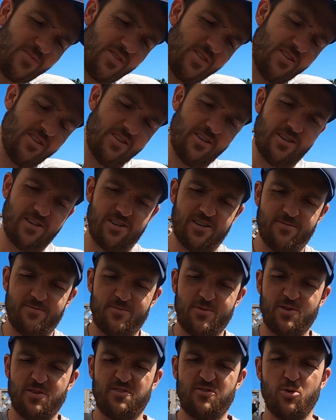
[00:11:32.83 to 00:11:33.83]

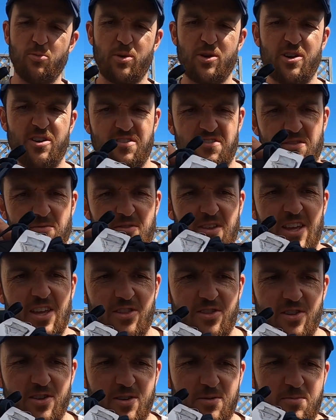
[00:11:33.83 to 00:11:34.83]
because Supergars seem to
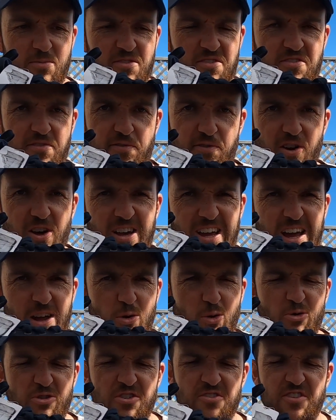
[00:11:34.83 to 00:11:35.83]
either fly
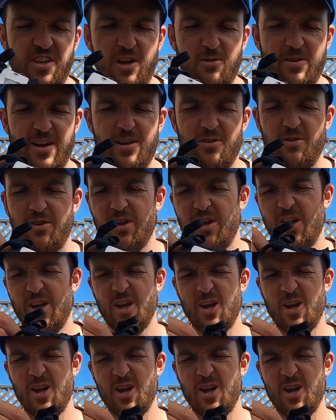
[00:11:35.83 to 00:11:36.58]
out or just sit around.